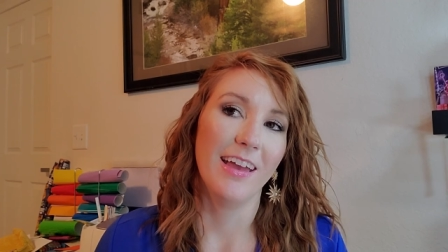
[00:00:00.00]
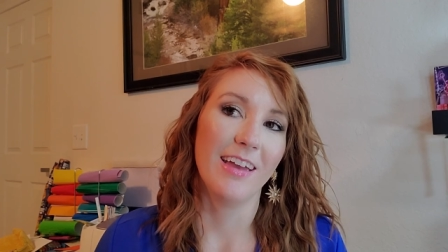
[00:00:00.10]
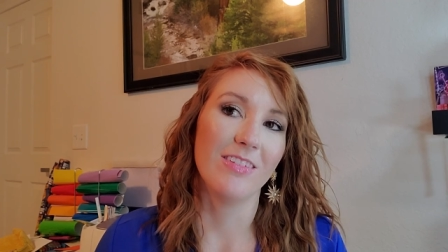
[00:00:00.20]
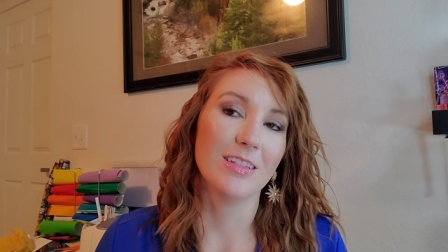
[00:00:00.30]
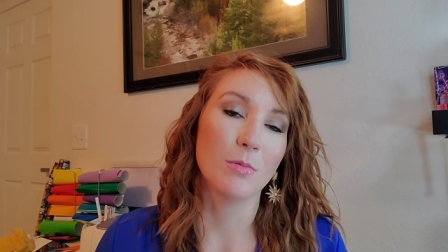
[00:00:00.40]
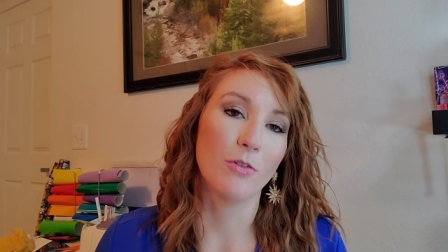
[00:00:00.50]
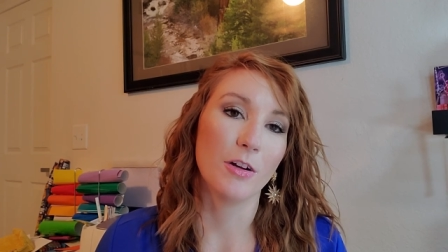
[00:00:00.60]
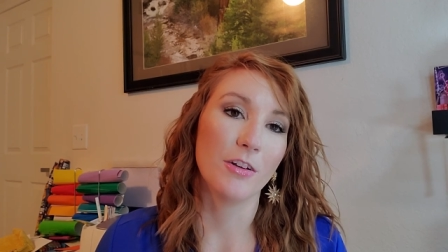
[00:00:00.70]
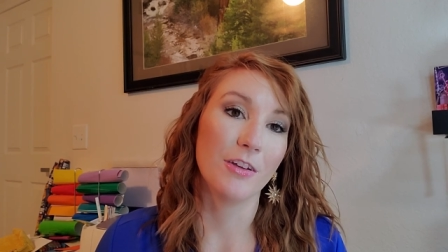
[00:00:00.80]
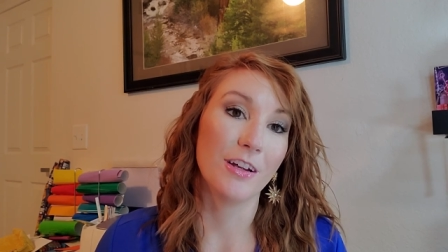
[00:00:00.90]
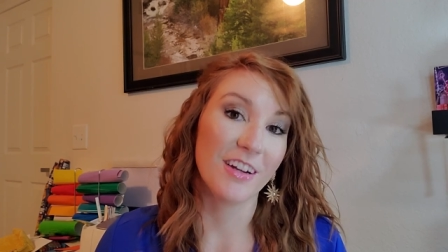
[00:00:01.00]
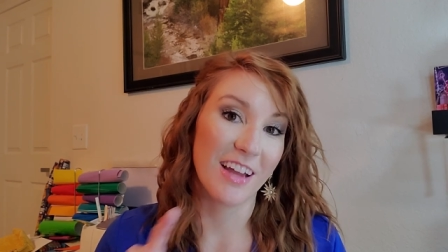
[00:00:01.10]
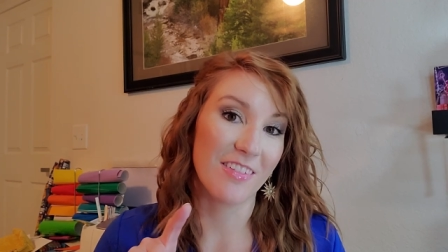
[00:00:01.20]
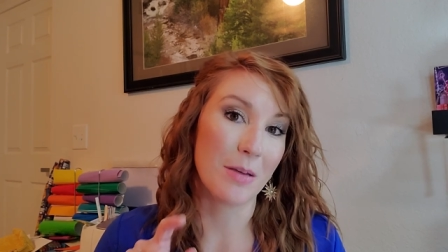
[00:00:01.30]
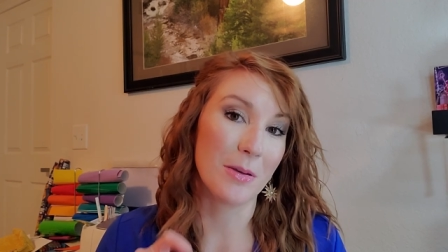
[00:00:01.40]
if it's before New Year,
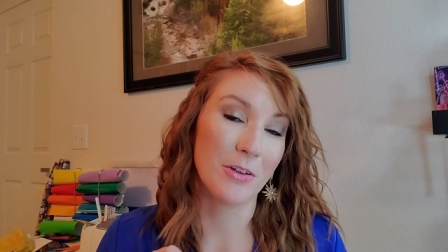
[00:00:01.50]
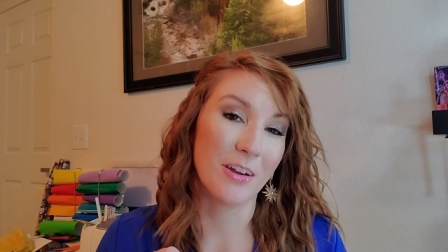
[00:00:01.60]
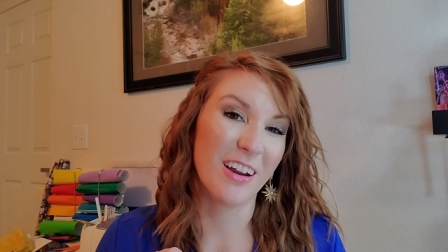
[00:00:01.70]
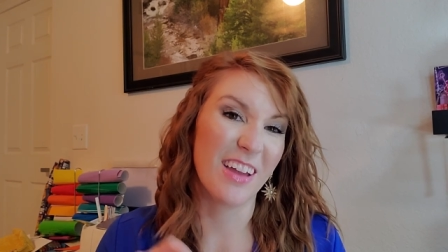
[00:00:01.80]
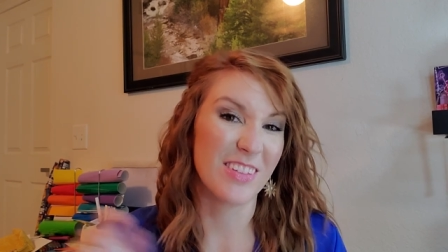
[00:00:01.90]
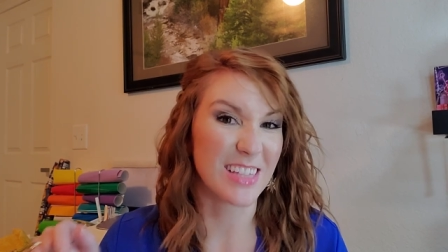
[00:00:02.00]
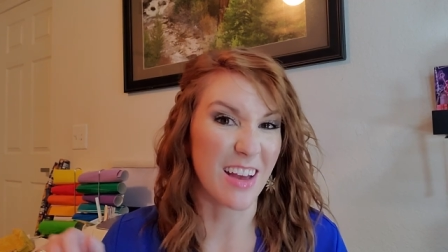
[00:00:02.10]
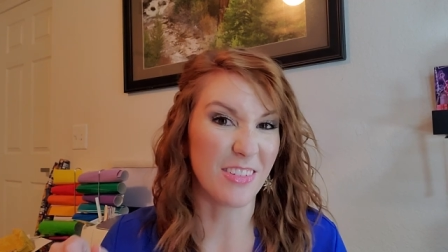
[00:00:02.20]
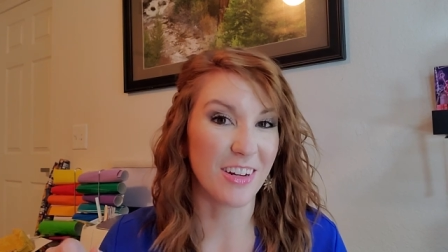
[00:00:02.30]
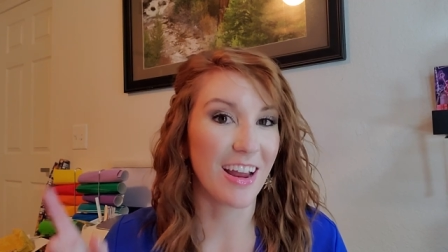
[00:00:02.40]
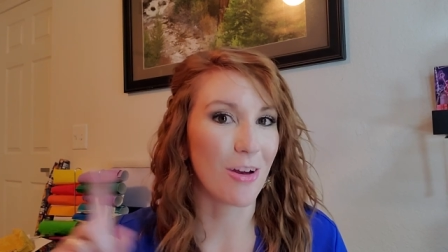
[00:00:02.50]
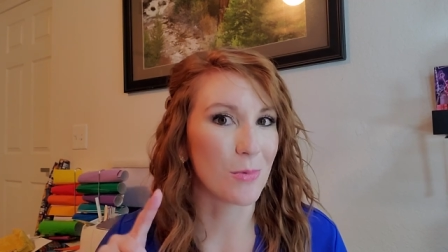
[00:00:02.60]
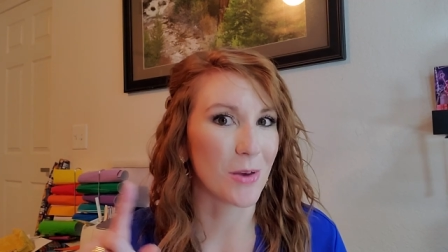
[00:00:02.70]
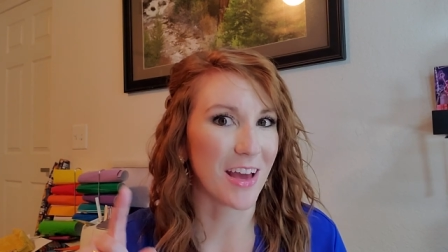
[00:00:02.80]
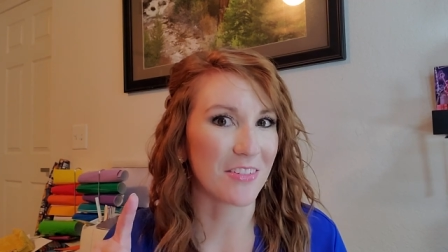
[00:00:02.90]
have a happy new year. If it's after, I hope
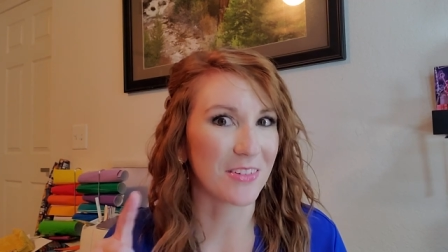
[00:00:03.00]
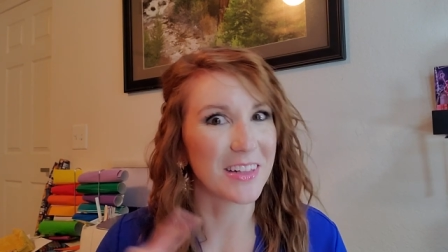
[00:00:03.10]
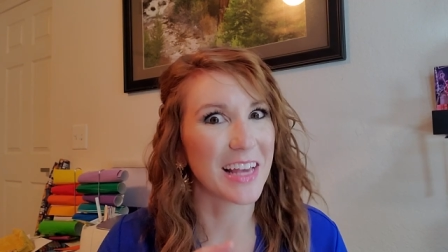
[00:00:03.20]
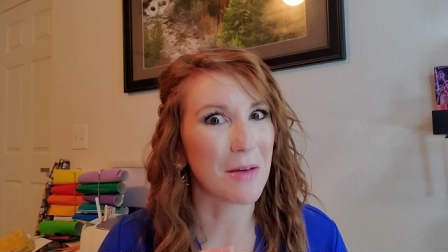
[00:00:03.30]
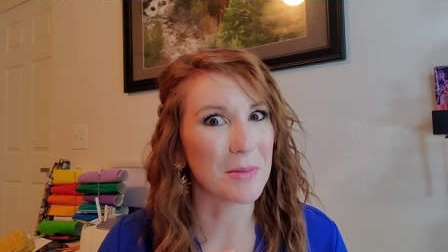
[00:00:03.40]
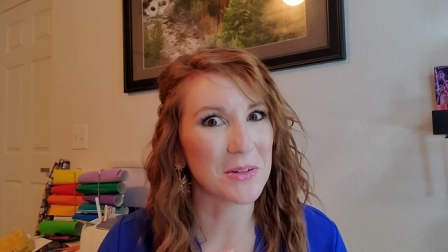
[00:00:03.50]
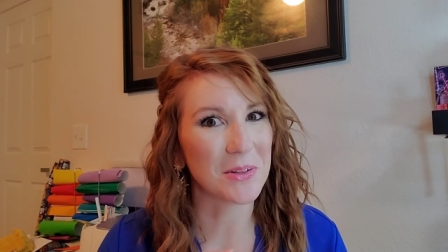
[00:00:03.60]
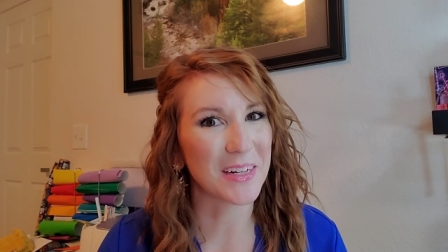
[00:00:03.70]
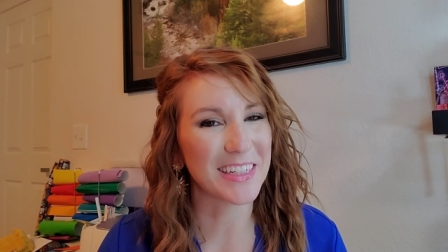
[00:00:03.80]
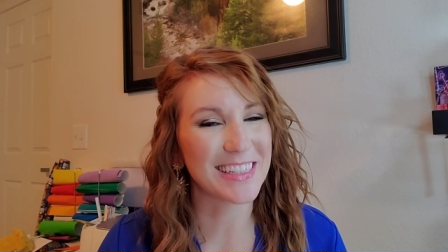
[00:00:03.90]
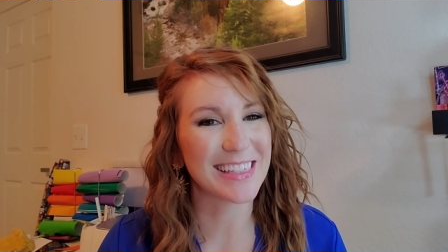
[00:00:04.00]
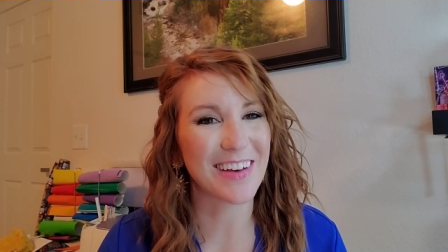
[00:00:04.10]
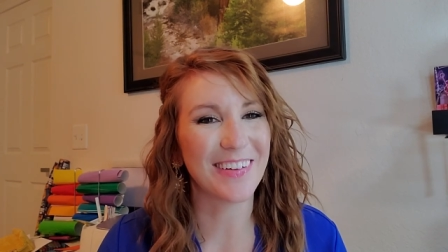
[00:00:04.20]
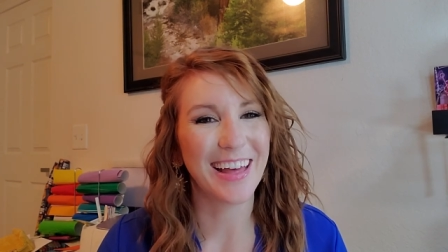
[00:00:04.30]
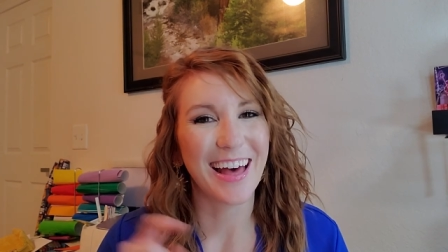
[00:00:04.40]
you had a really happy new year. So
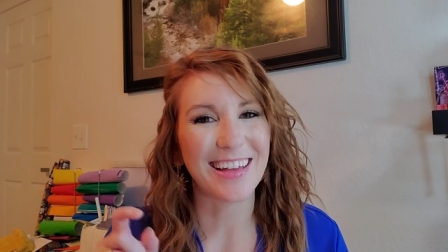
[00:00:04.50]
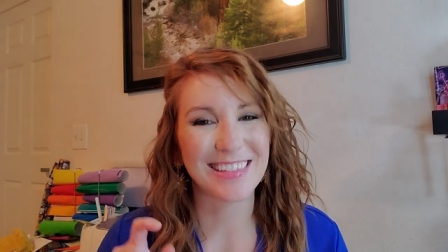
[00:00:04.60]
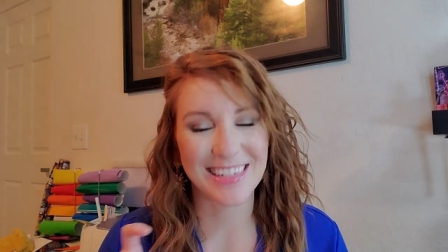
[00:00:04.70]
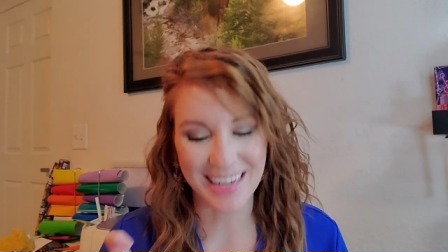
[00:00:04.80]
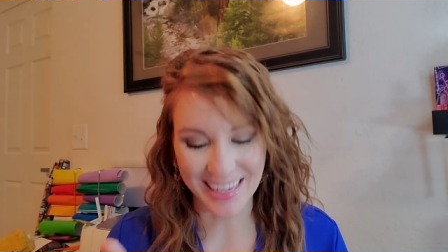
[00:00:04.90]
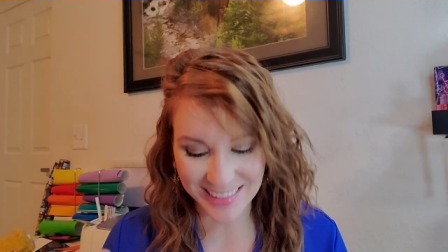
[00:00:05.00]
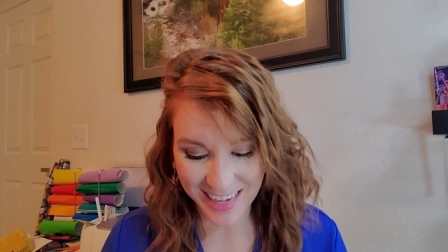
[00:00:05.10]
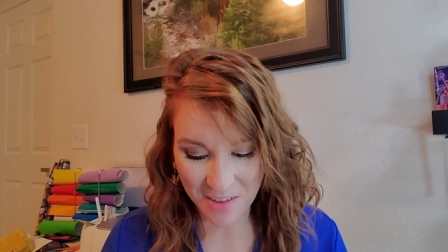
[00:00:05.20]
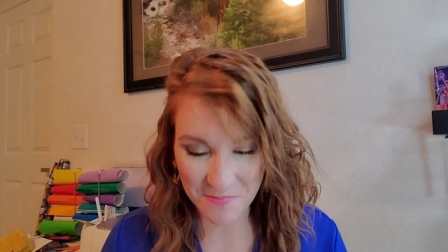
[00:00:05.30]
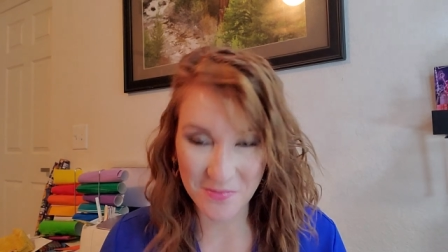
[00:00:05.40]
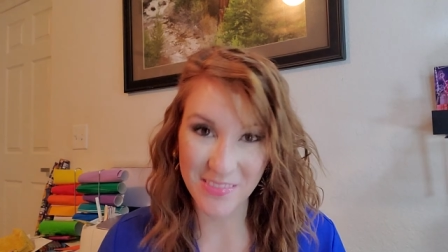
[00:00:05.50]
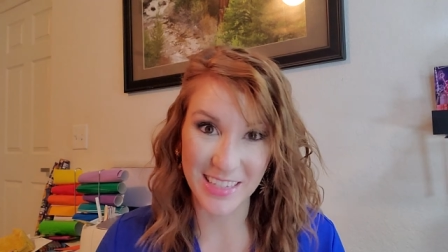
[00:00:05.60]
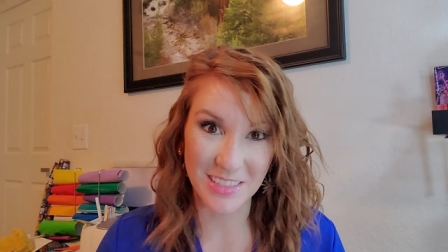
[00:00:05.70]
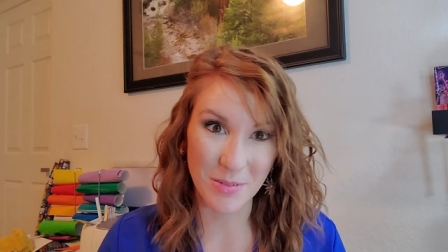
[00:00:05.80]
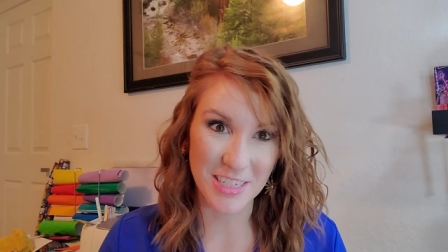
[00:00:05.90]
I'll see you next time.
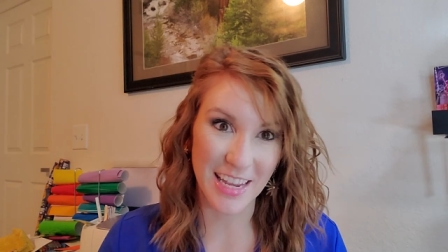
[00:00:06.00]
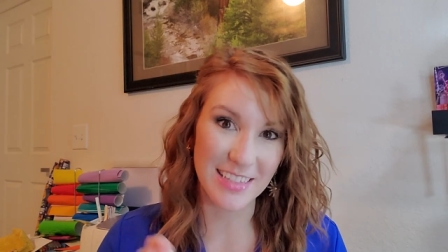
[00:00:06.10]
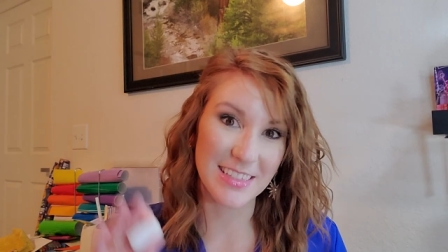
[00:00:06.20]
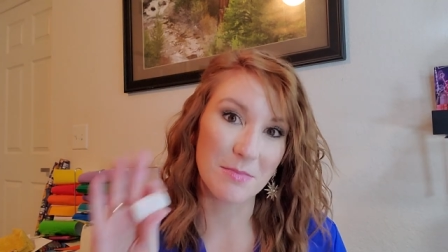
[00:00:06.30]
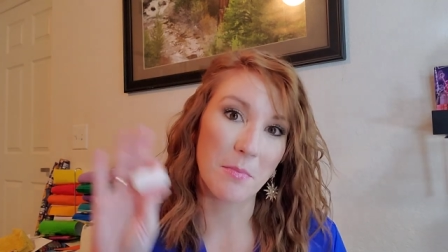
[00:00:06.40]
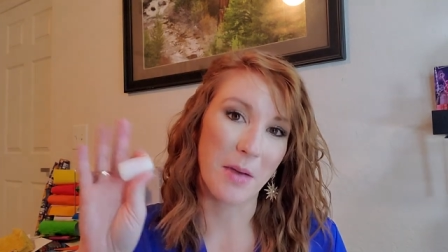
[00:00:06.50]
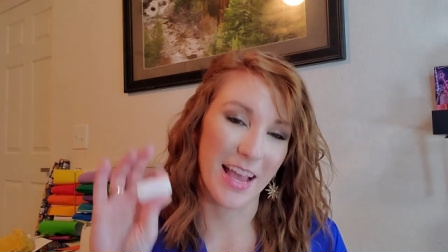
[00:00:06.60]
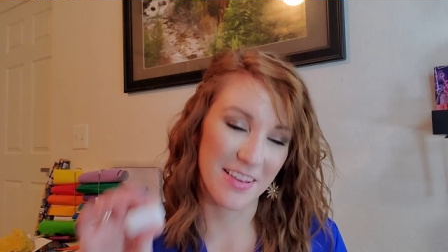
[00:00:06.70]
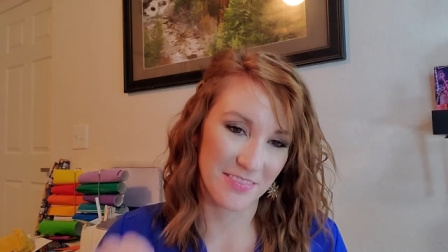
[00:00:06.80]
Thanks so much, guys. Bye.